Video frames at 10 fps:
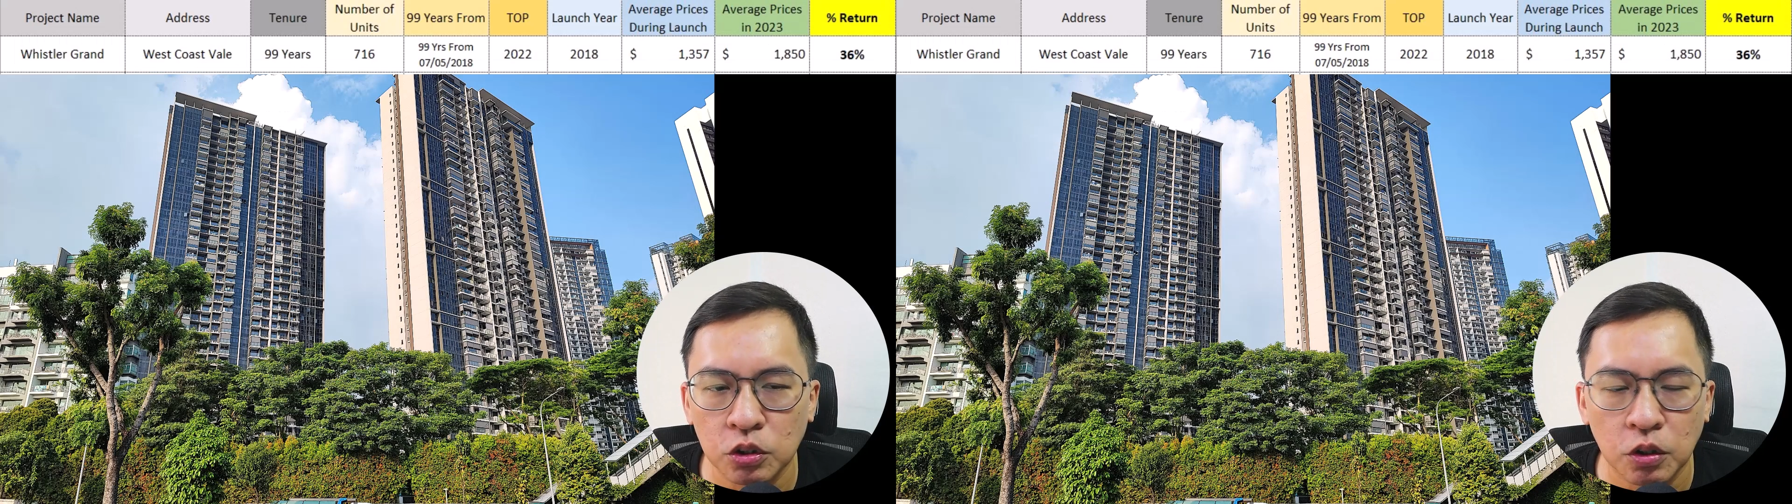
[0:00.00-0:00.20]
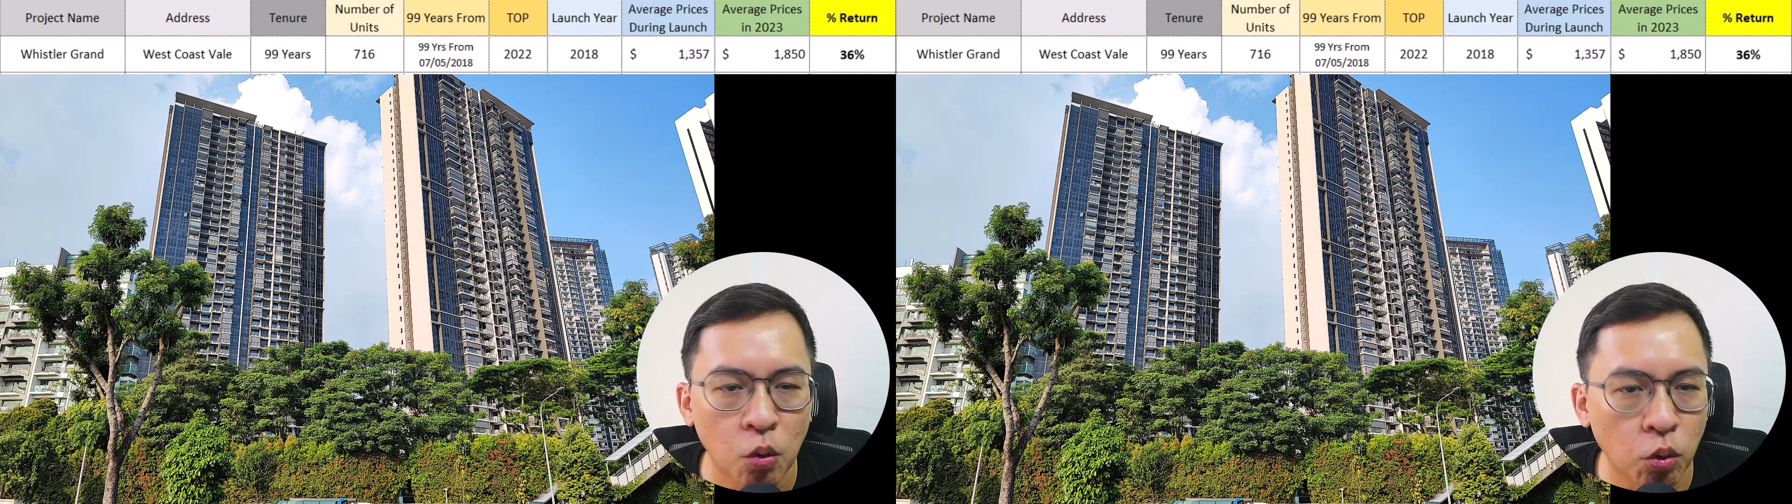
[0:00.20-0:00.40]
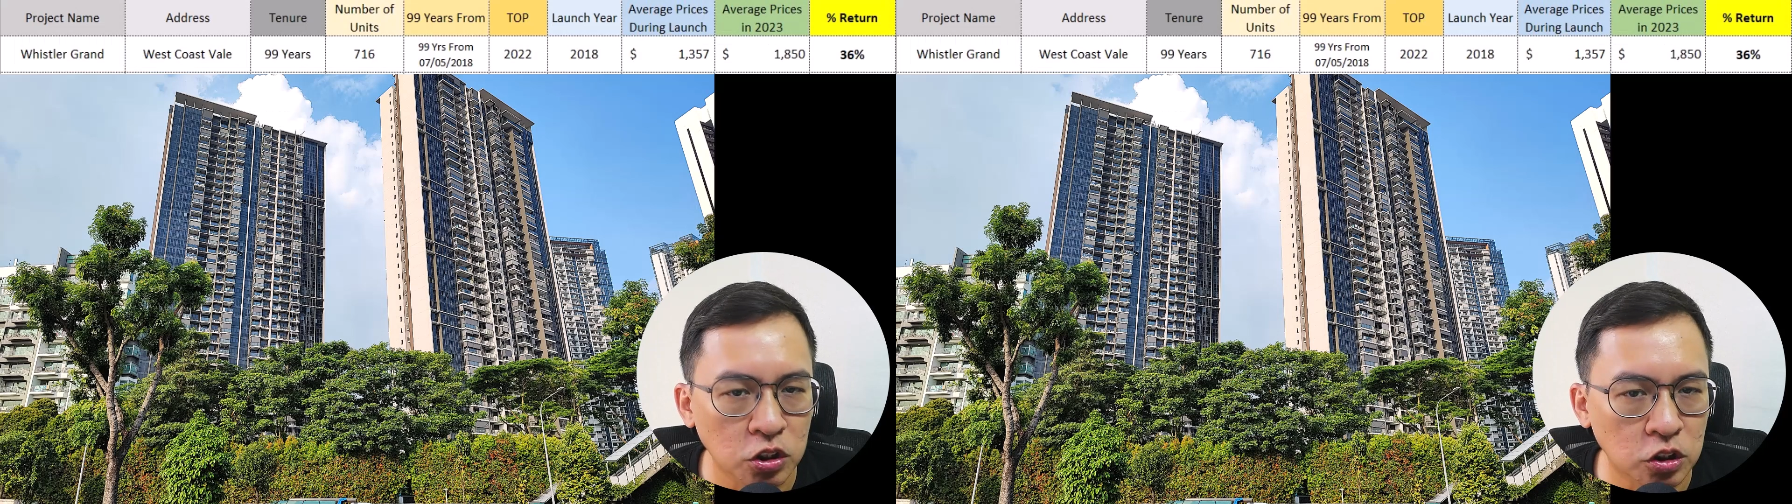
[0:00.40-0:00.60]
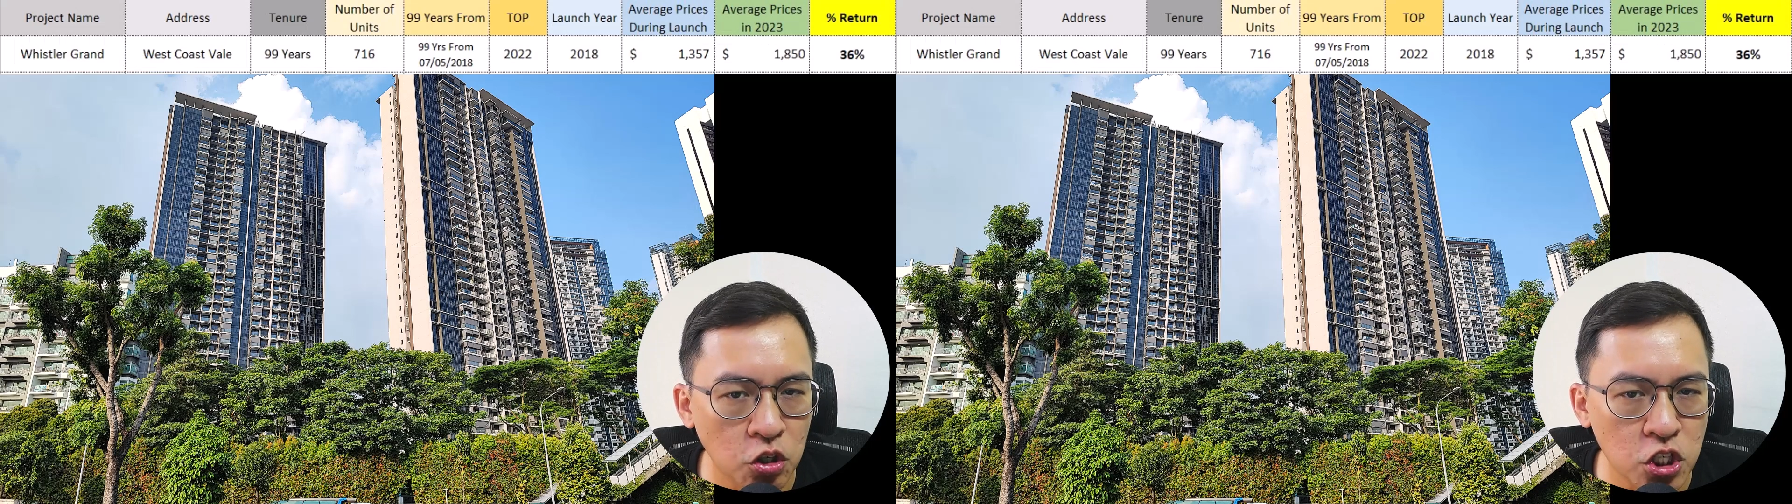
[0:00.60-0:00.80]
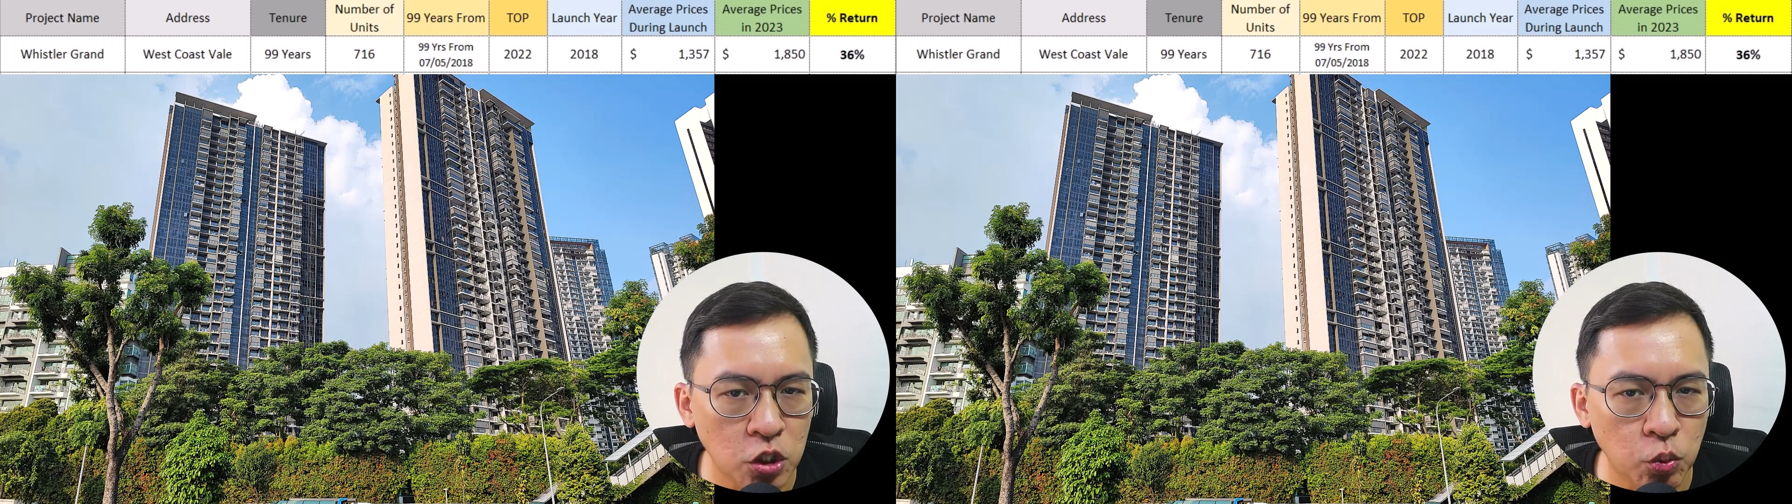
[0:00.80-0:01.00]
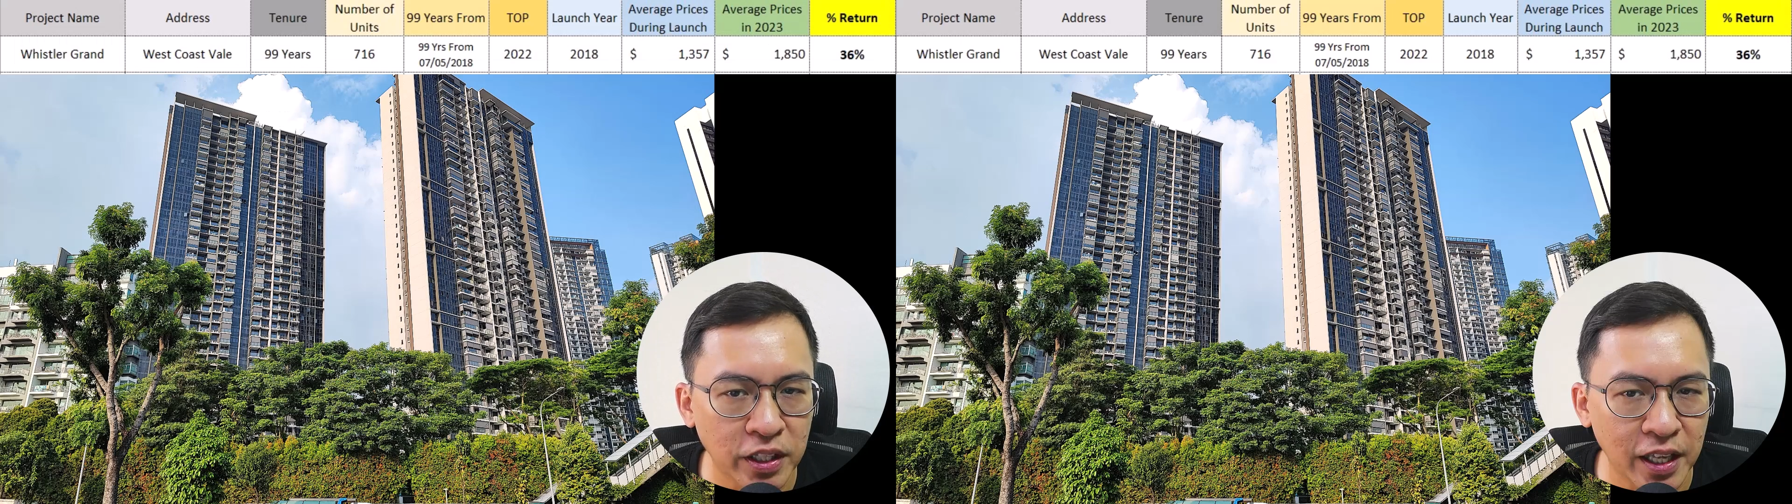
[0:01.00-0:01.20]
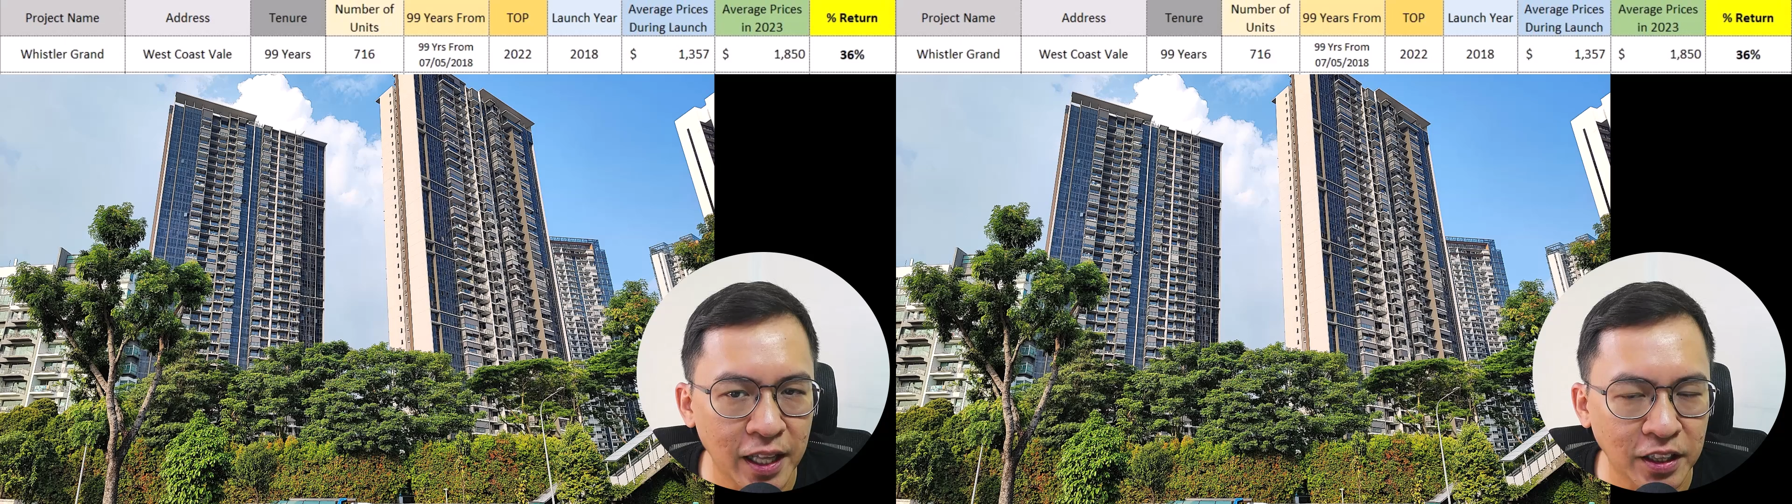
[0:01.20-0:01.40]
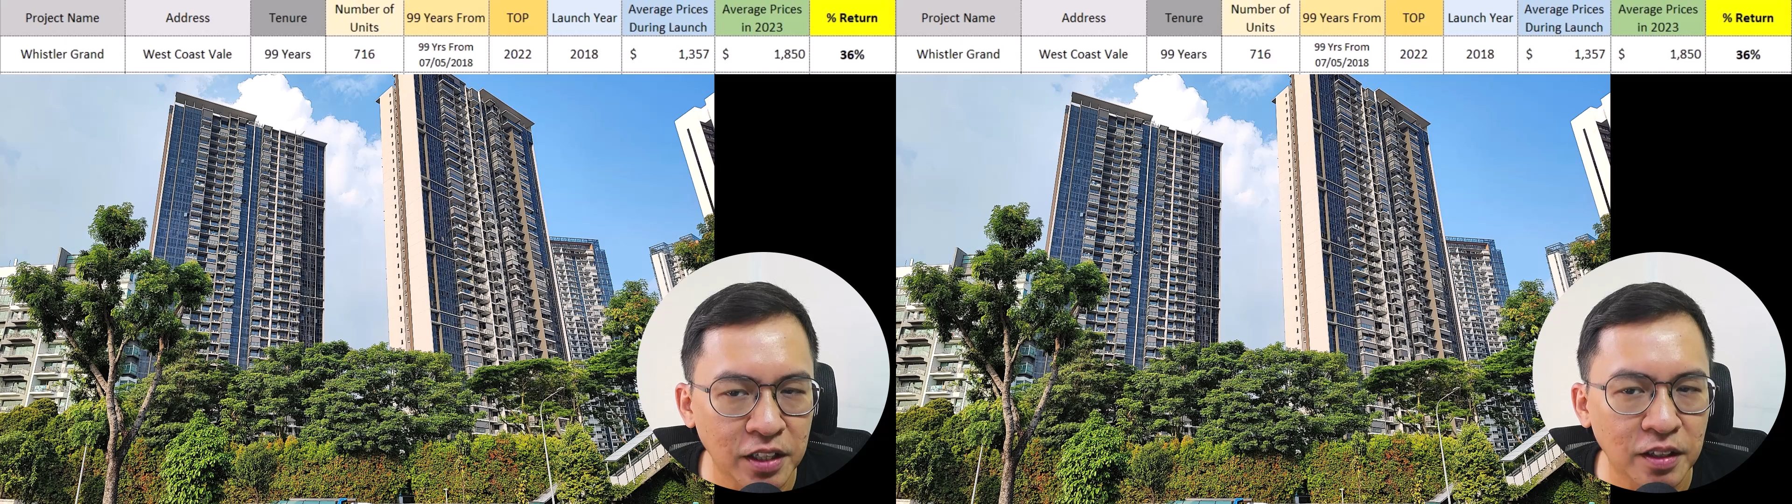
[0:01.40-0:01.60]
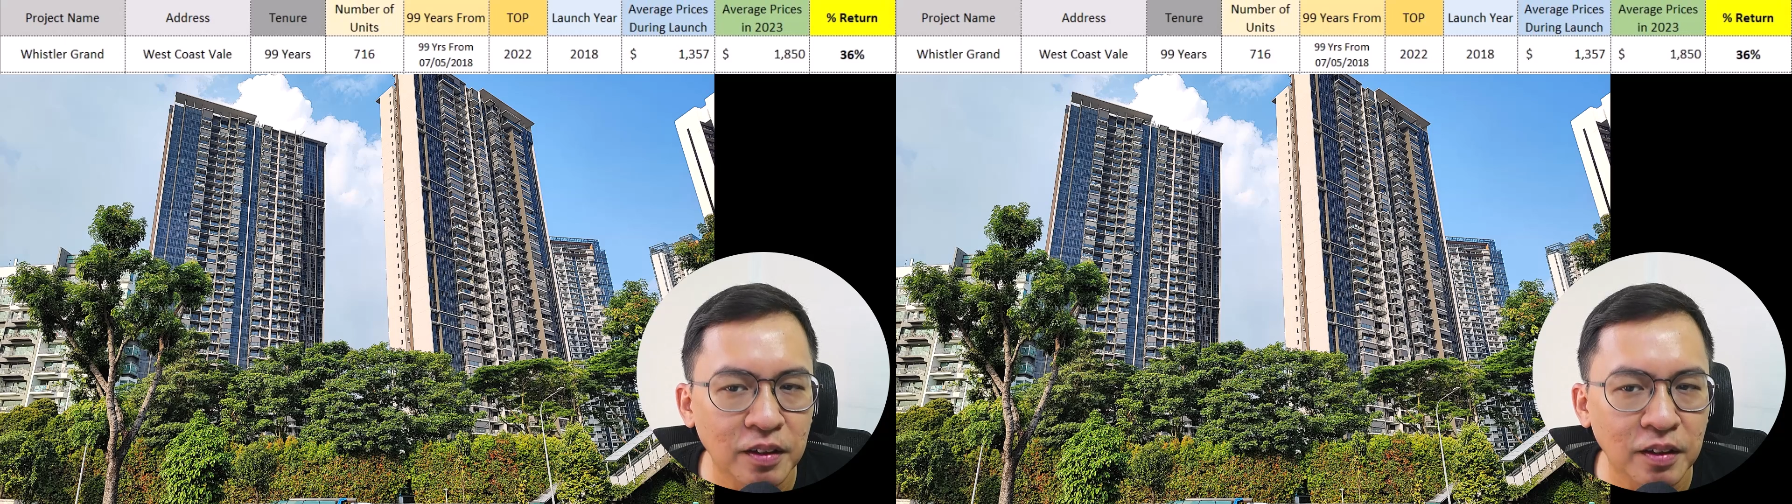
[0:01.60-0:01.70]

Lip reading: was launched in 2018